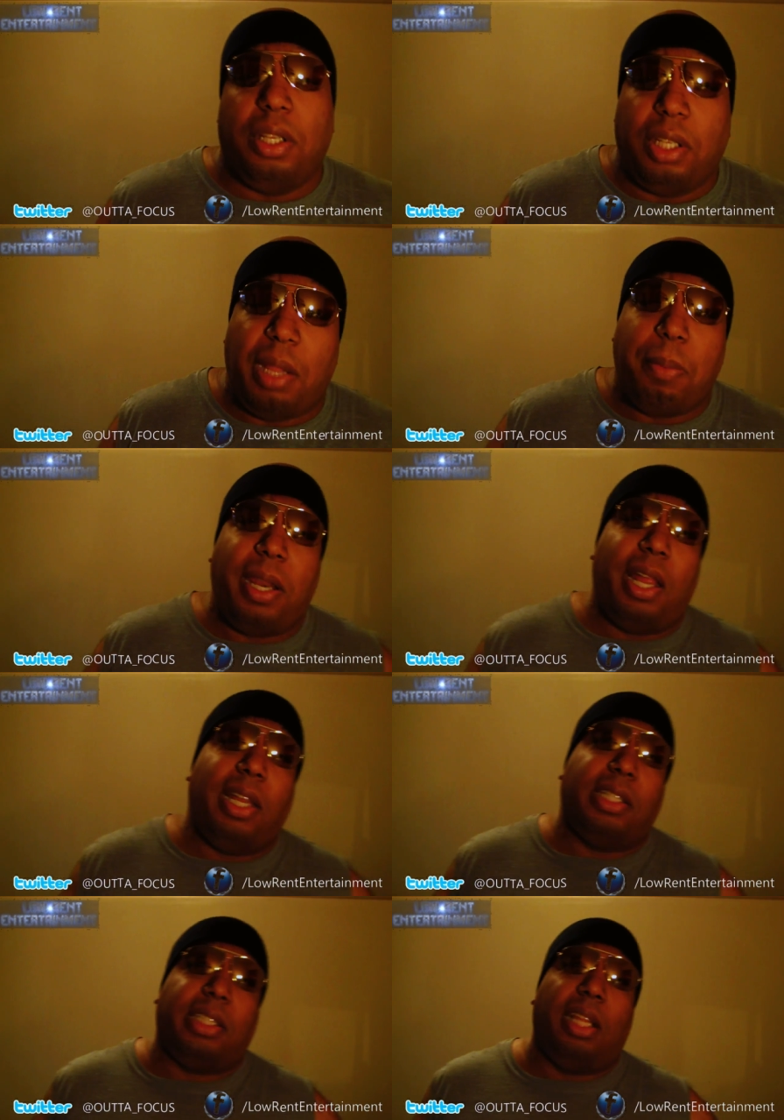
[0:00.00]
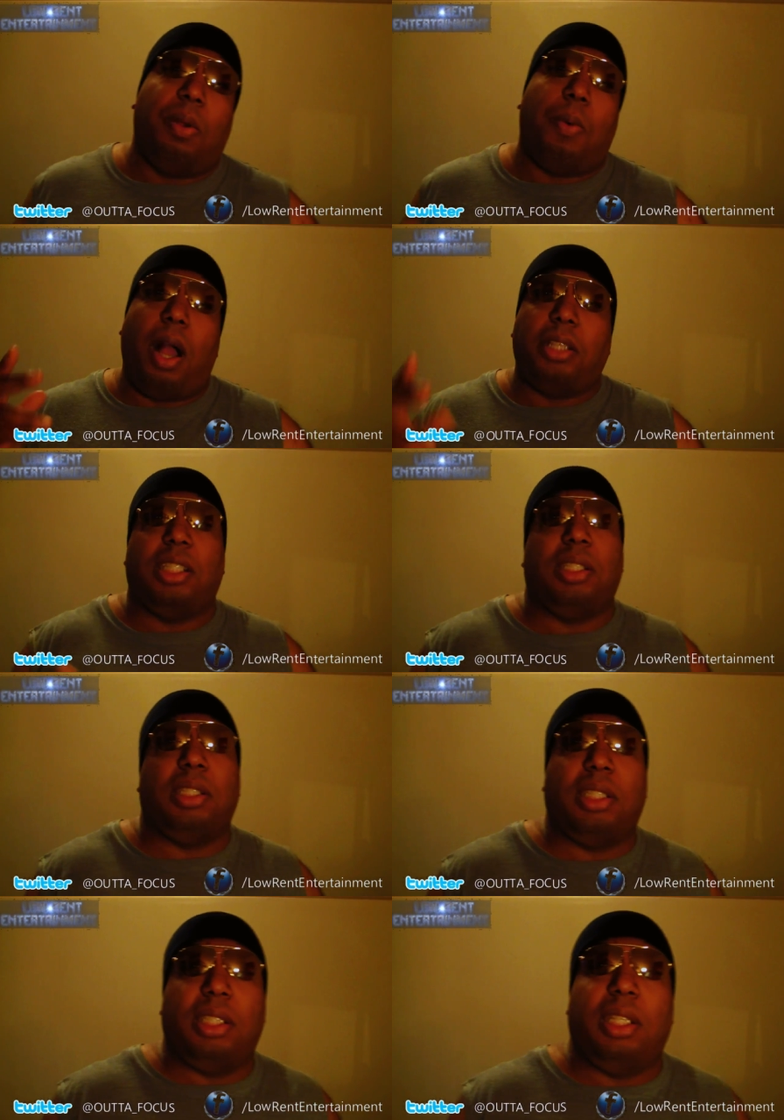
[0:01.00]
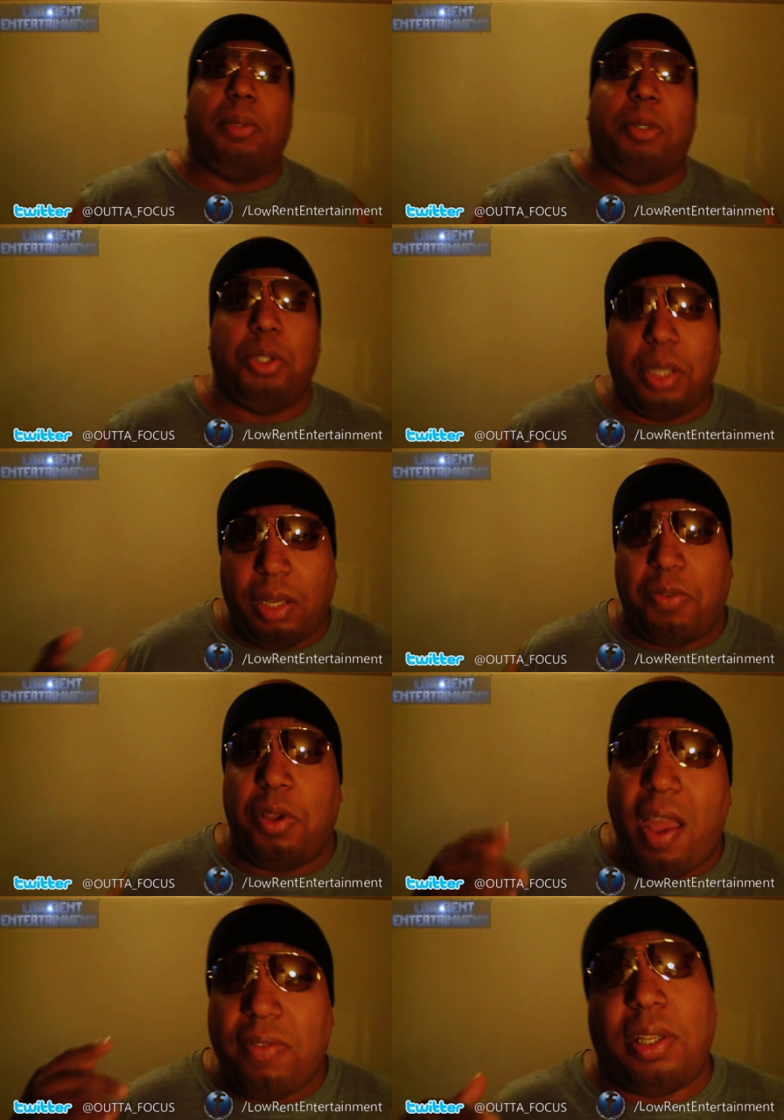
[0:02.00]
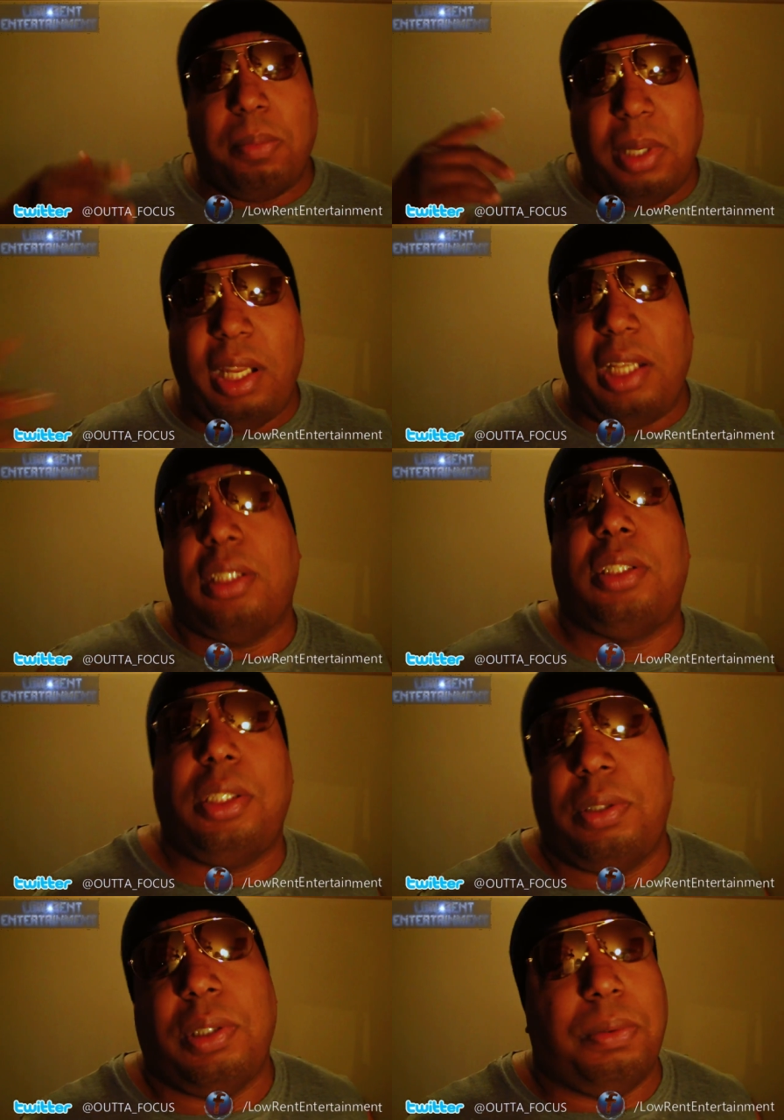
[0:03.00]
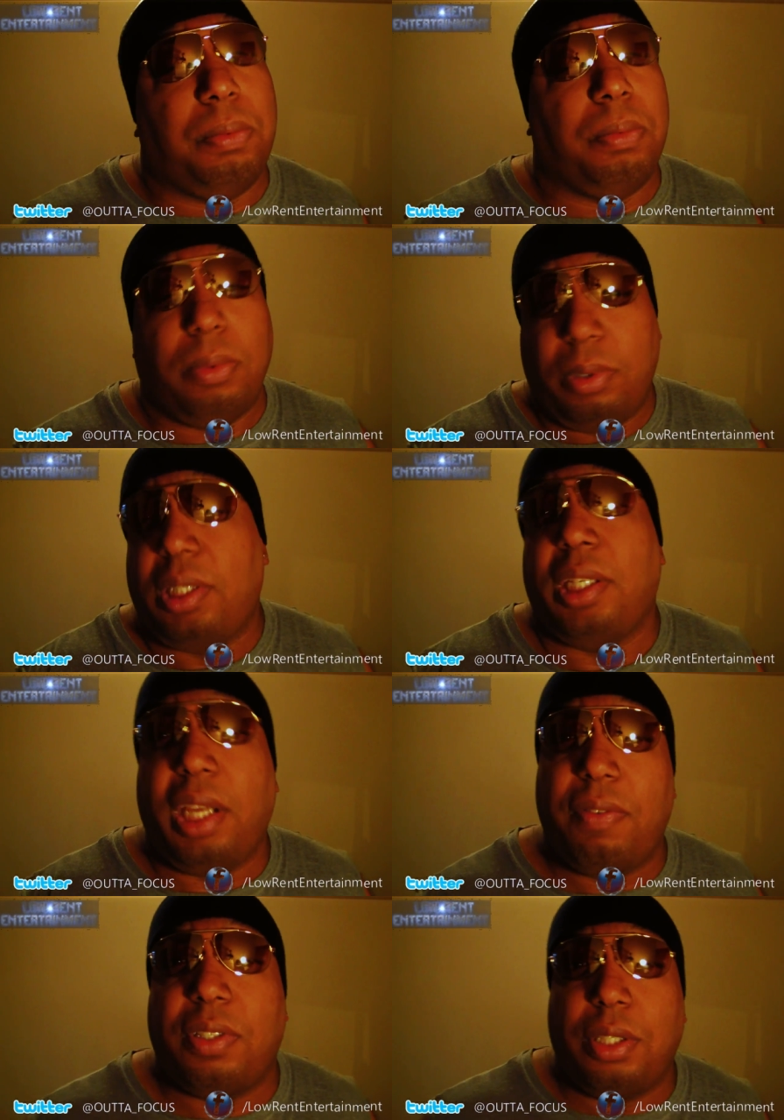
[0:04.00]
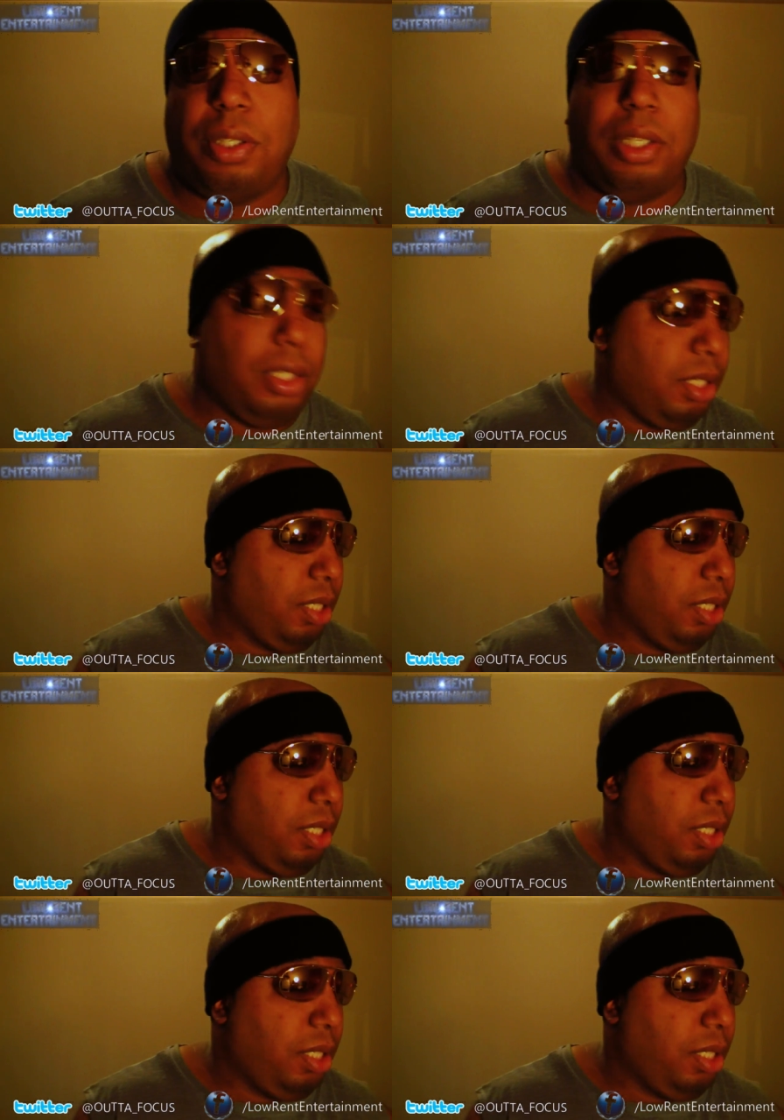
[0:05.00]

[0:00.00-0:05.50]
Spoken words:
They may not necessarily watch it, but you can, if you have something to listen to, they'll give it to you.